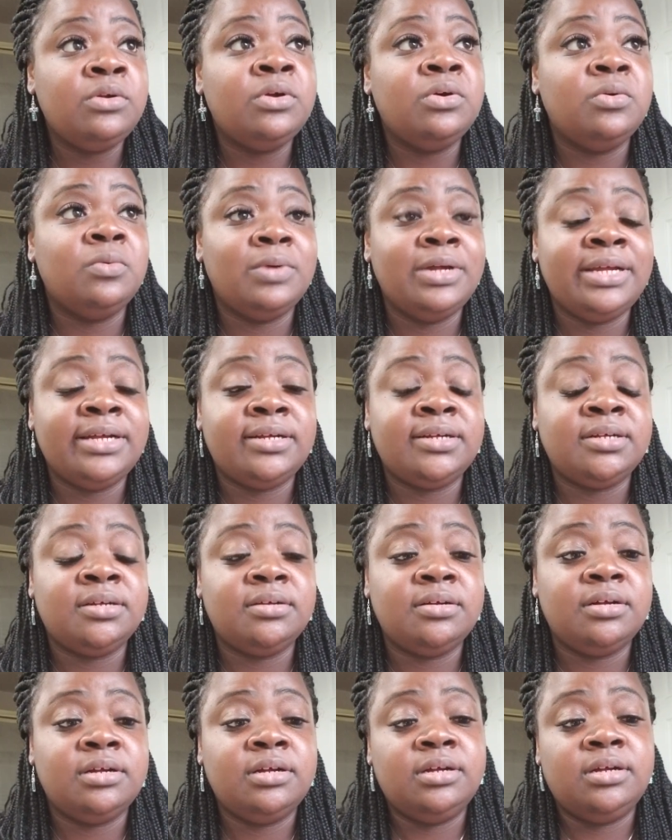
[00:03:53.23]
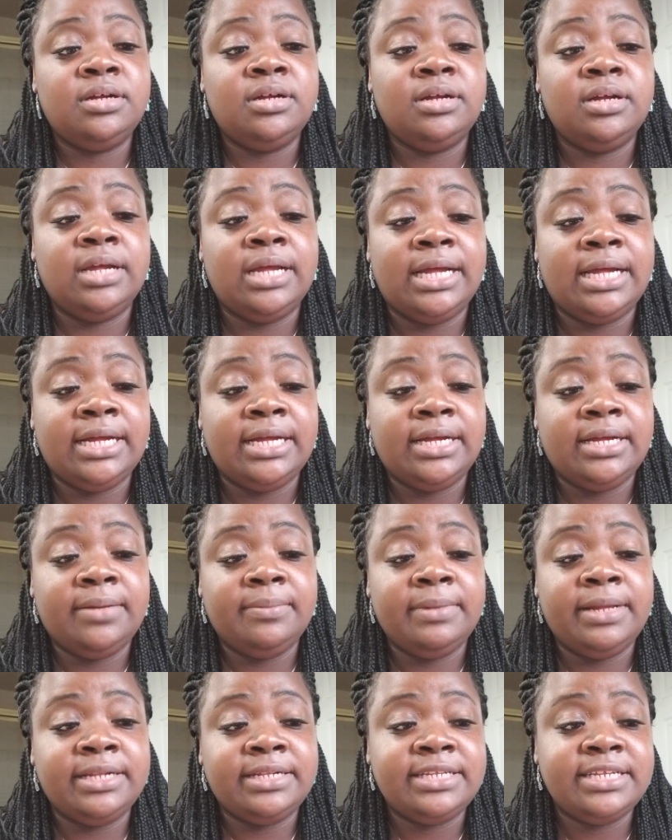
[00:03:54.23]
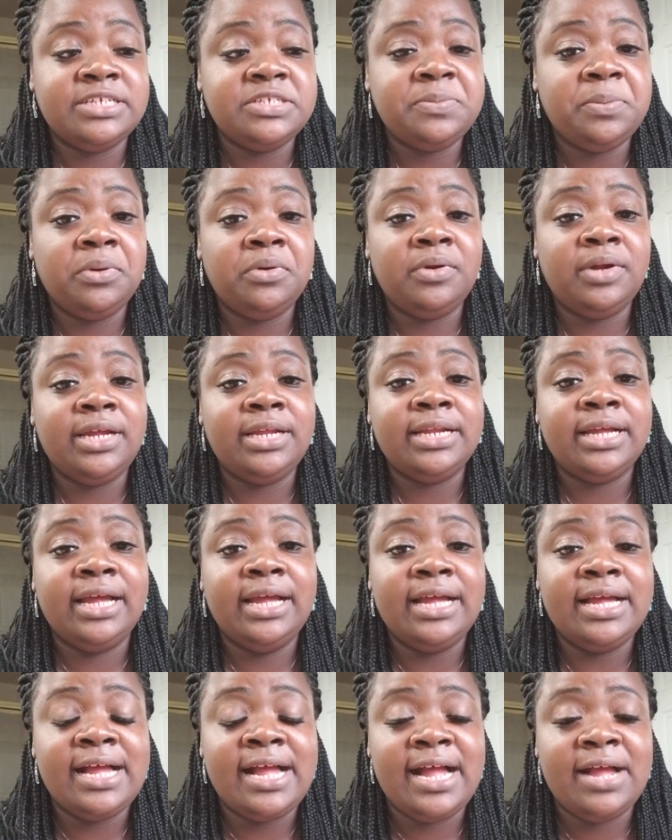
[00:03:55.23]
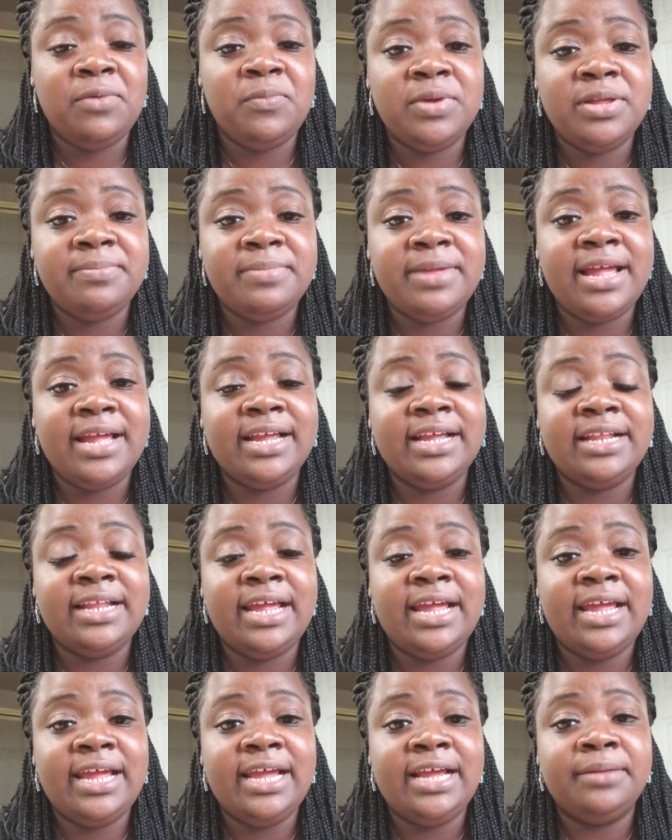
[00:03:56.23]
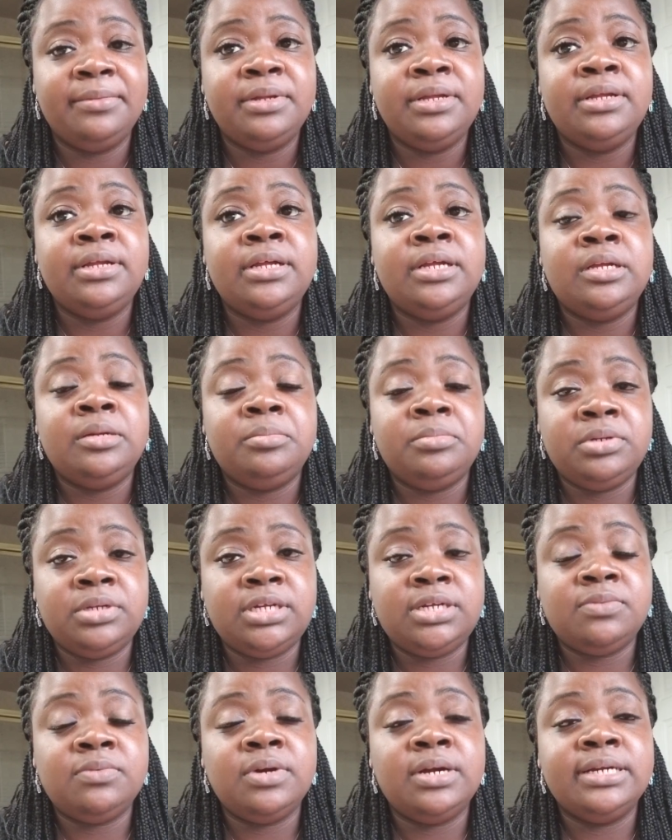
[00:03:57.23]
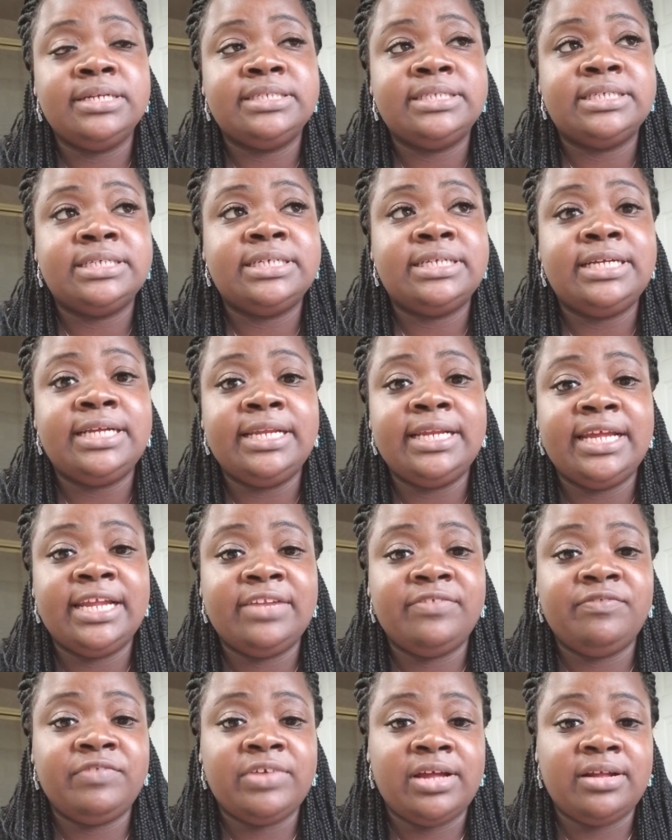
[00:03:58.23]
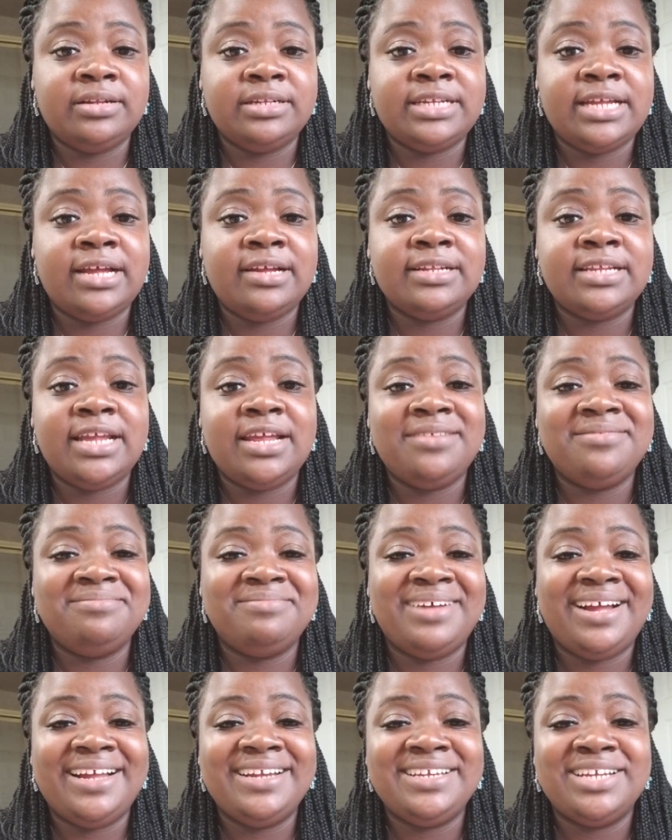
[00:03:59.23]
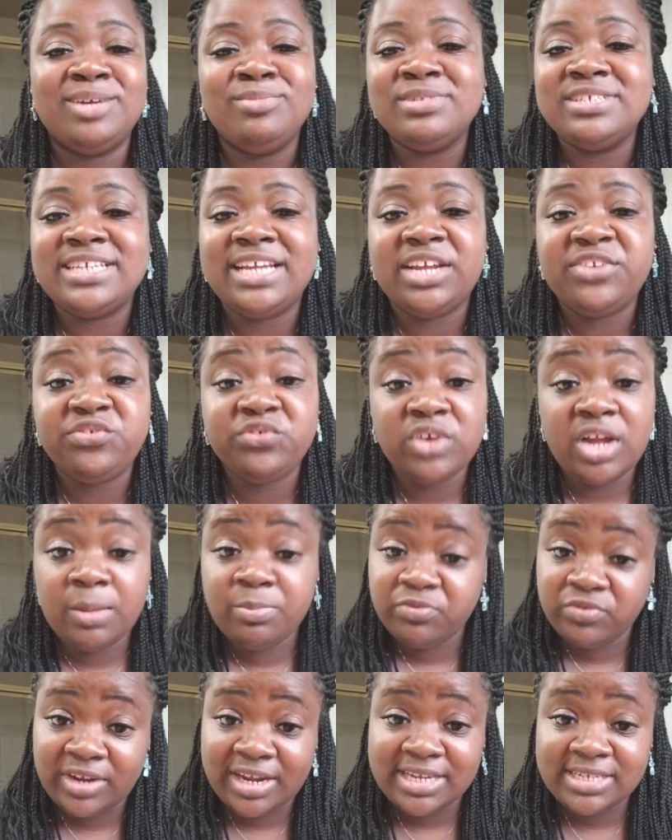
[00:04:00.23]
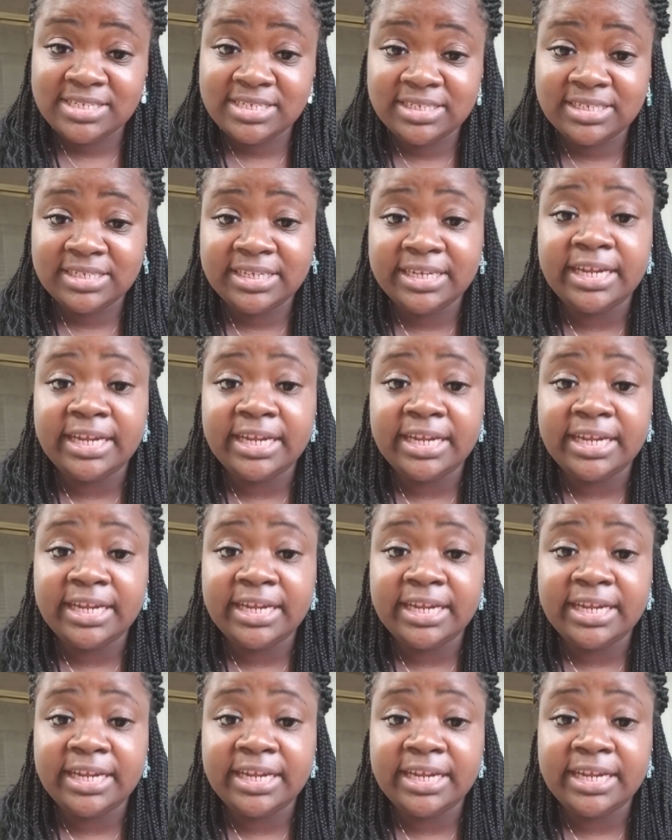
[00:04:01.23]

Well, at this point, I went back and had blood work done and found out that my numbers had dropped drastically,